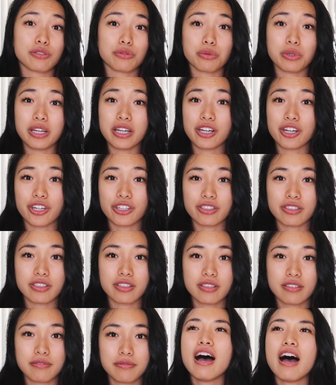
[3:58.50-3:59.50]
3
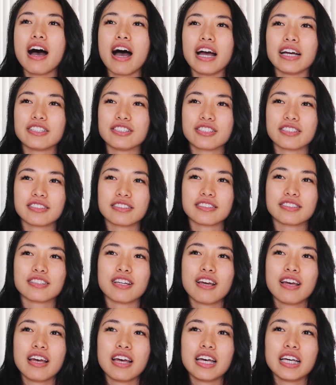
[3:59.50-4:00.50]
years? I just
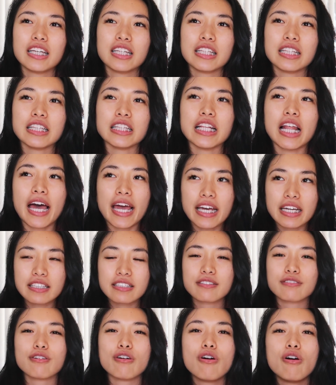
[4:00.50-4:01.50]

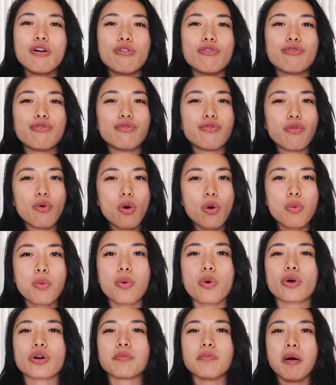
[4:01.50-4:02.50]
liked
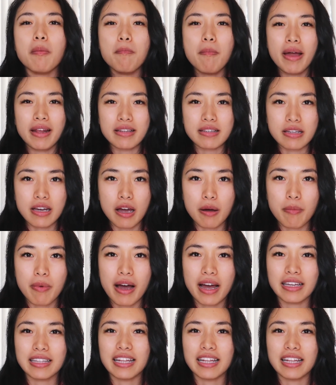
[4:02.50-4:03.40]
forward momentum. I